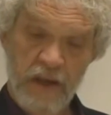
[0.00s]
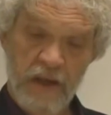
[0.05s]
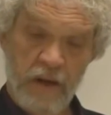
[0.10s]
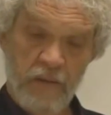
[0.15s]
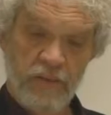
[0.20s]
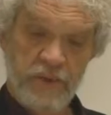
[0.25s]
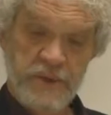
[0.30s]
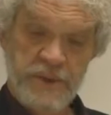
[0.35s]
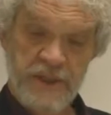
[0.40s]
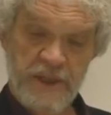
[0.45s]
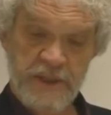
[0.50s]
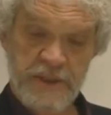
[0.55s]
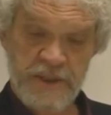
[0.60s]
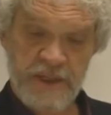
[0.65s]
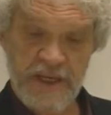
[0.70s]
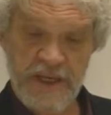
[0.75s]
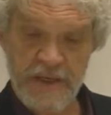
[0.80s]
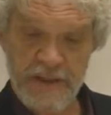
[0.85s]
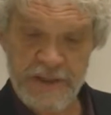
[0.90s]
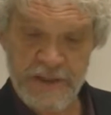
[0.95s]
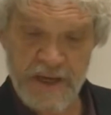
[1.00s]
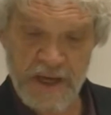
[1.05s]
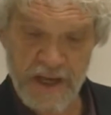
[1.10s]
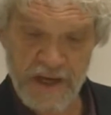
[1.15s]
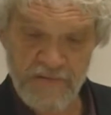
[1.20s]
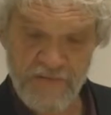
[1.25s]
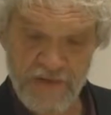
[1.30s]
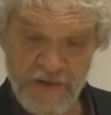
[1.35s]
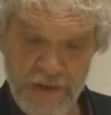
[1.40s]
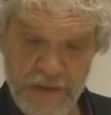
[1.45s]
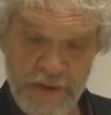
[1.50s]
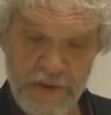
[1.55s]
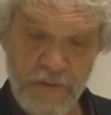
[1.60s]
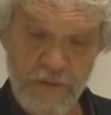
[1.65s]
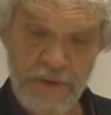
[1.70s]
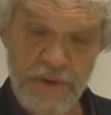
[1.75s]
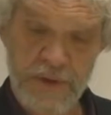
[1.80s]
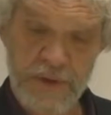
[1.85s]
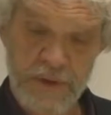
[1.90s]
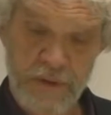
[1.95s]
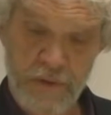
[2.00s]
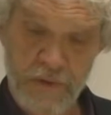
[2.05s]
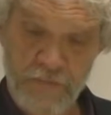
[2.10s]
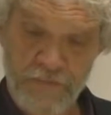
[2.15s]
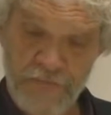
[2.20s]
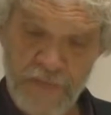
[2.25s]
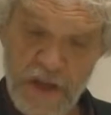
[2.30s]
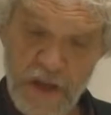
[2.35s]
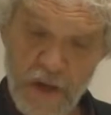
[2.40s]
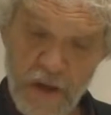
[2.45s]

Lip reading: Number 16 is kind of an easy one too.